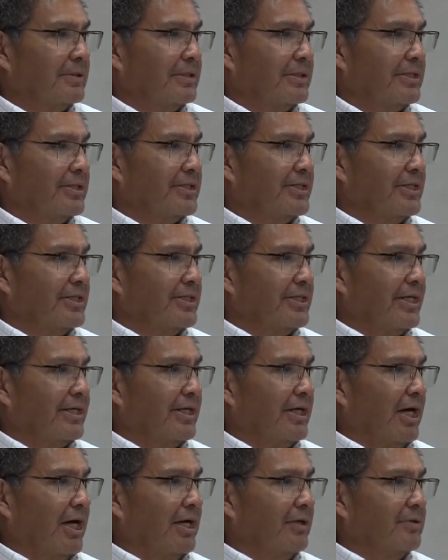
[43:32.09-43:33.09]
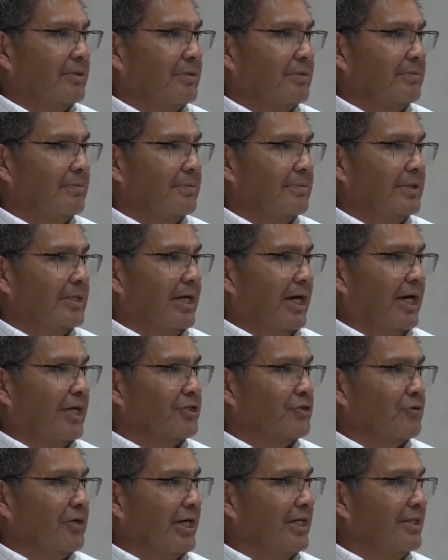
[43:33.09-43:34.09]
it says that God,
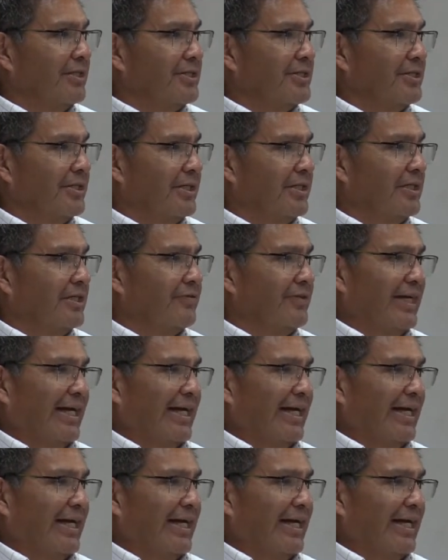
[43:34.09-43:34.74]
God's reckless love.